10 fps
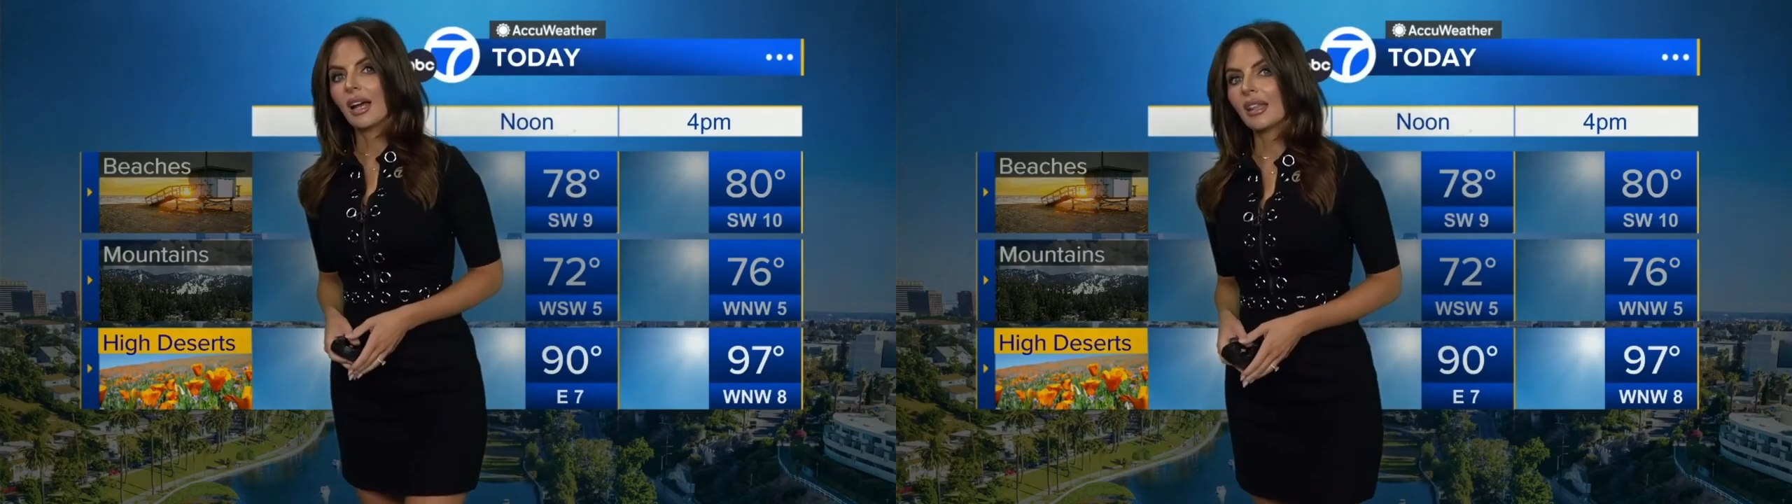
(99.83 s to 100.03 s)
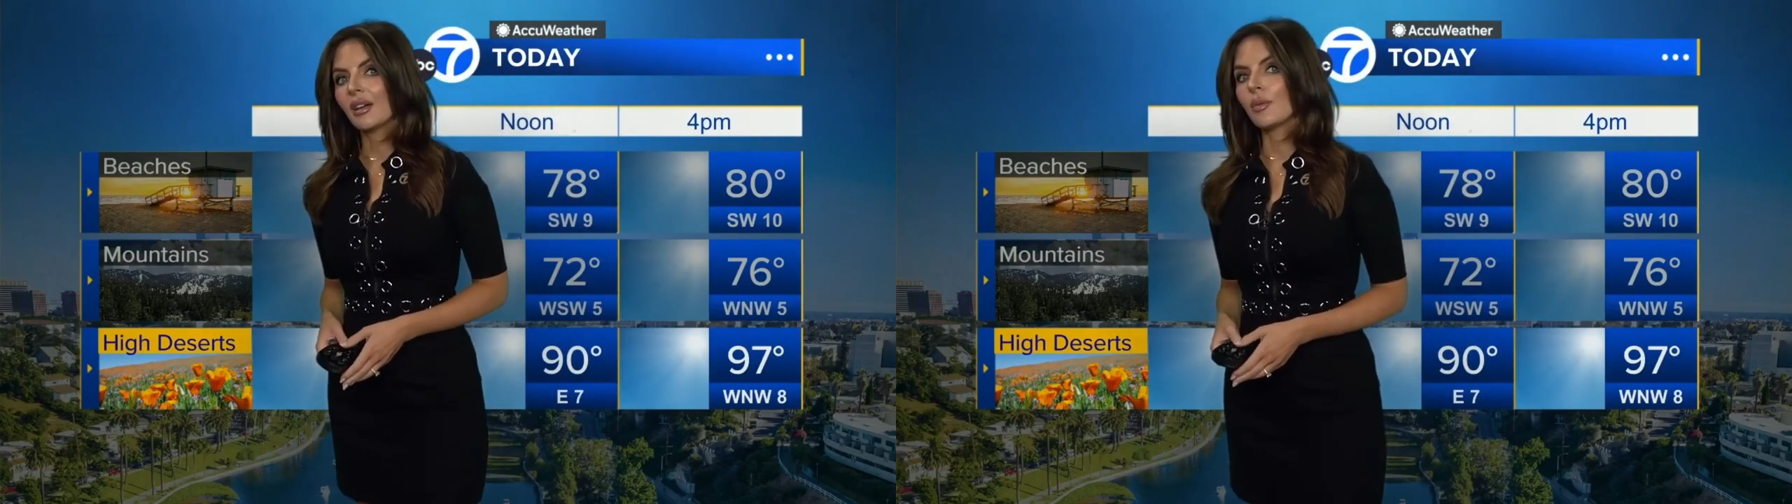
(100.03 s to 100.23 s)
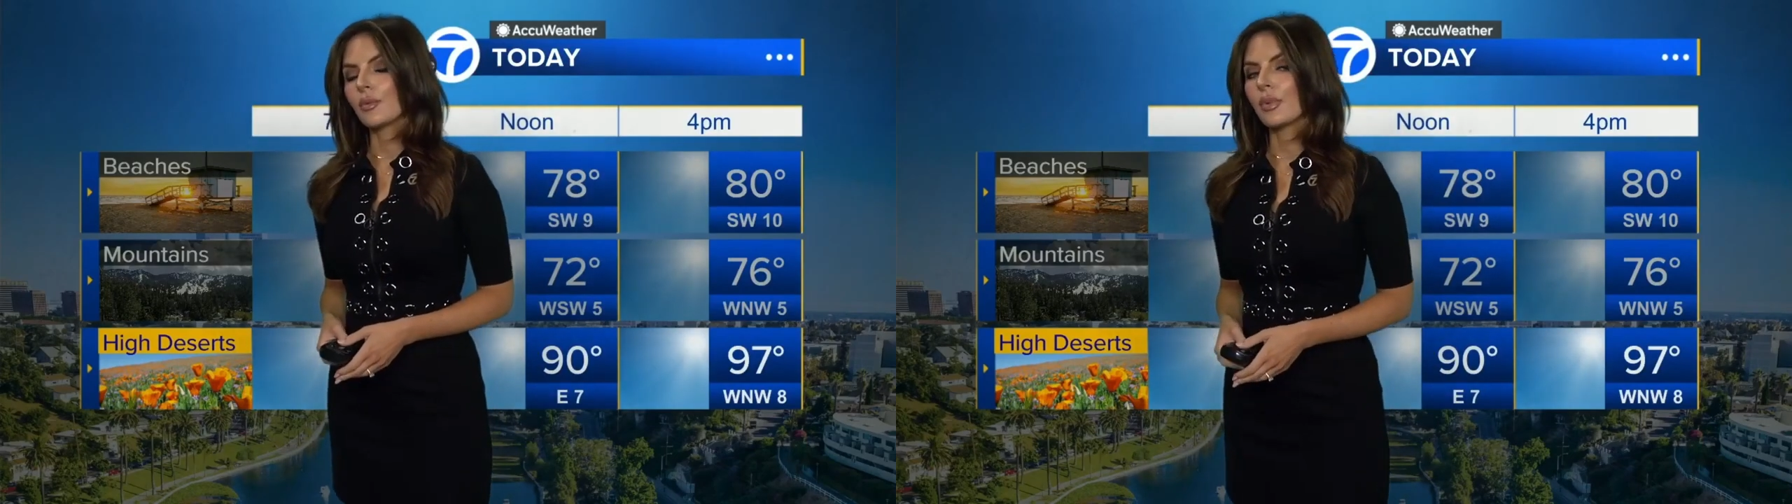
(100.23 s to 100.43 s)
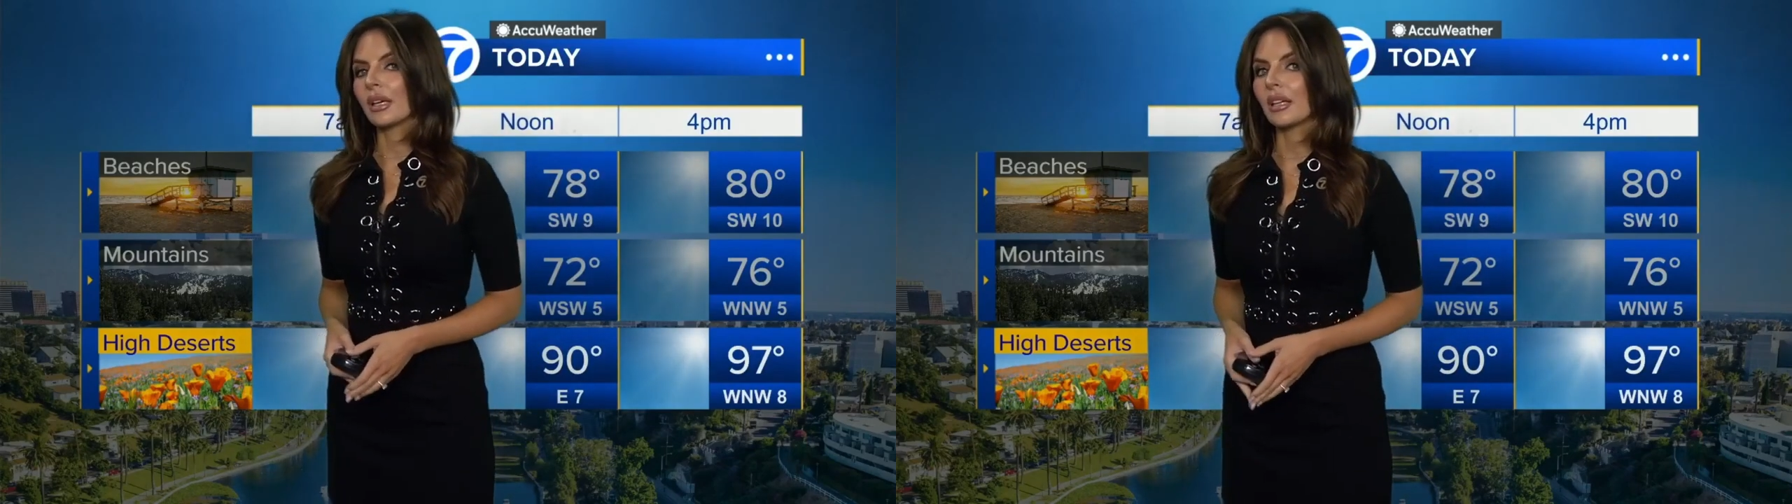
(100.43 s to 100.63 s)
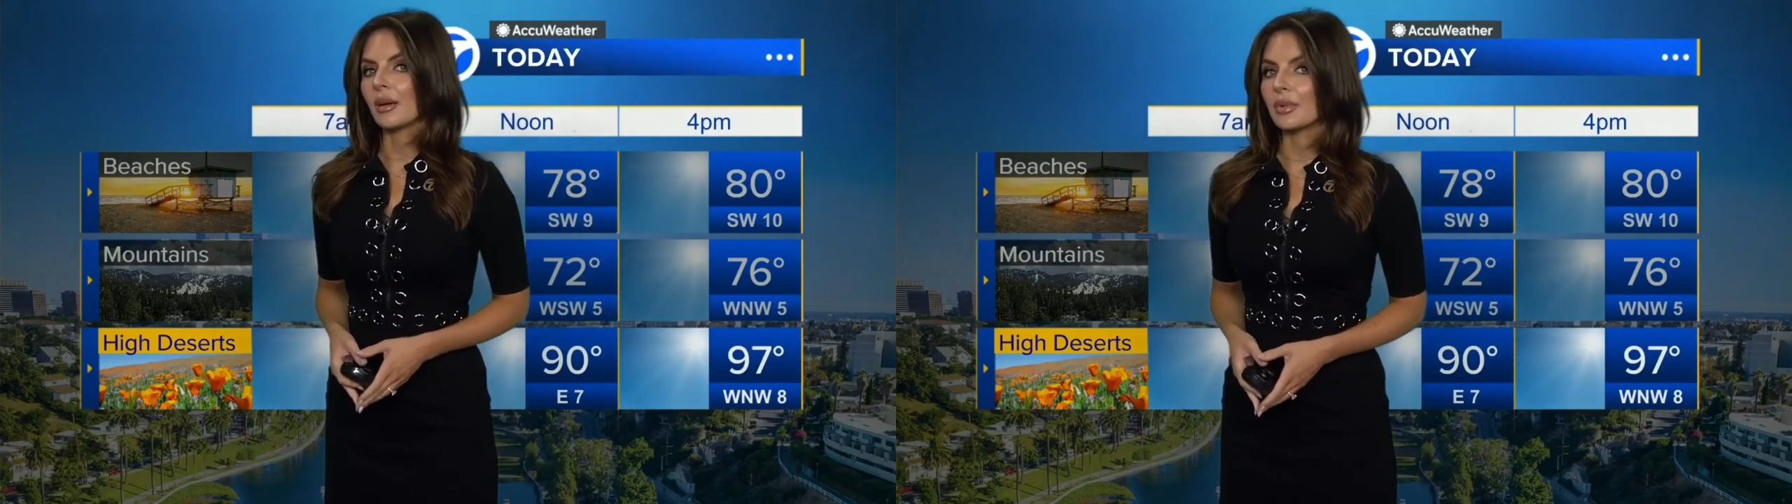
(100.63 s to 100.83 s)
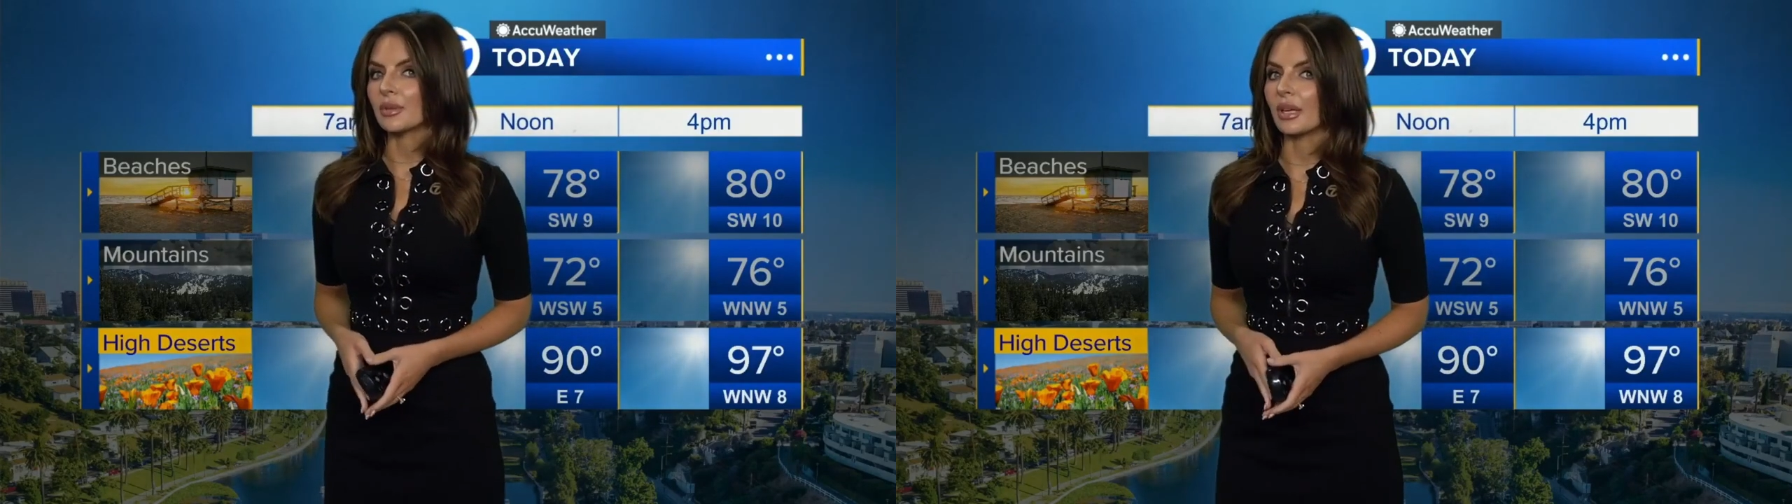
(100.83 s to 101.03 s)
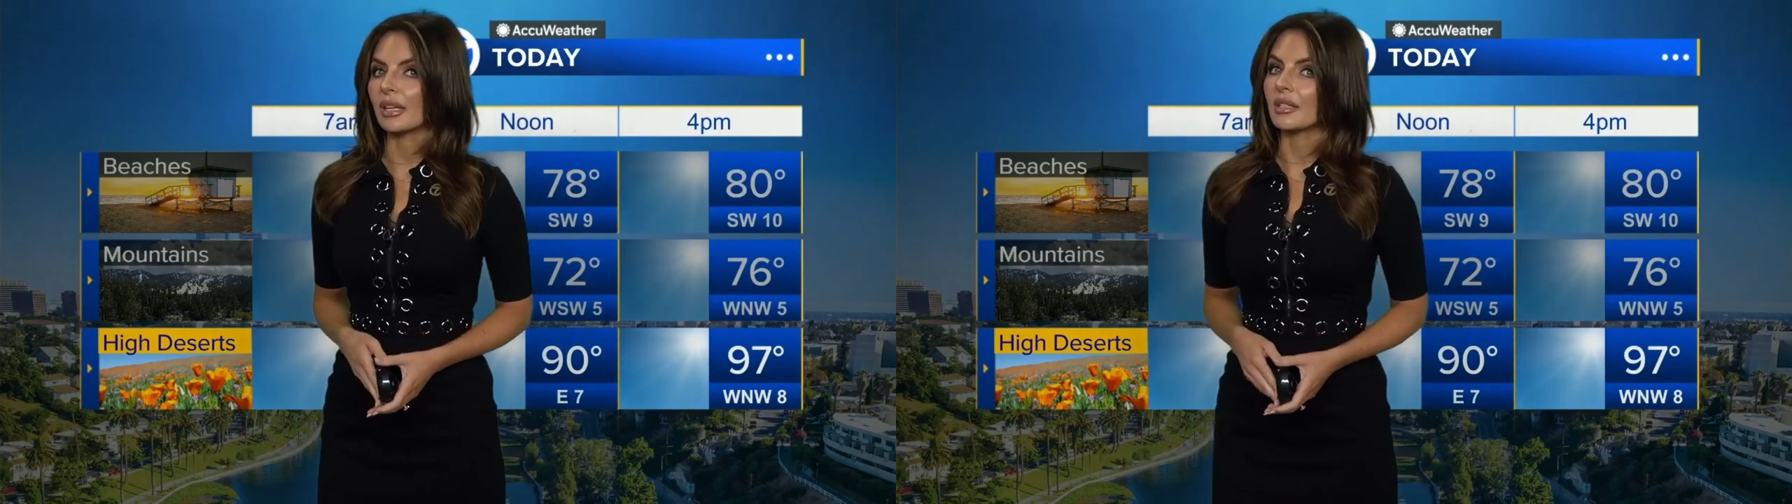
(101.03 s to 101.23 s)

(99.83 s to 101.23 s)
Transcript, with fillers: uh, that will be picking up as we head